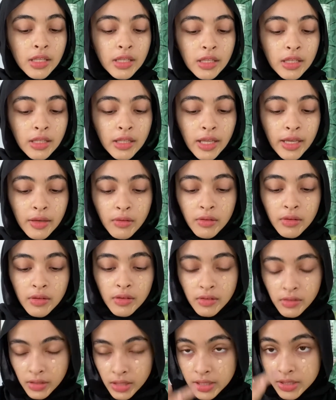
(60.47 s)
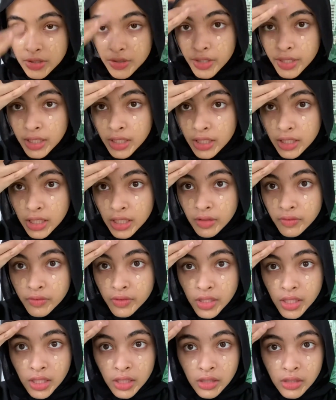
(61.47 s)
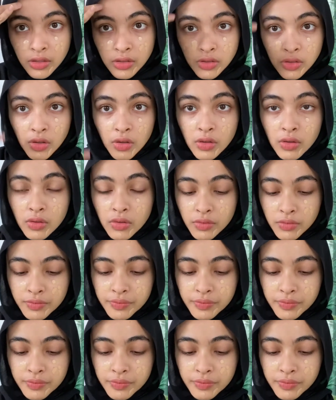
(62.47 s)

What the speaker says: like it's already evening, so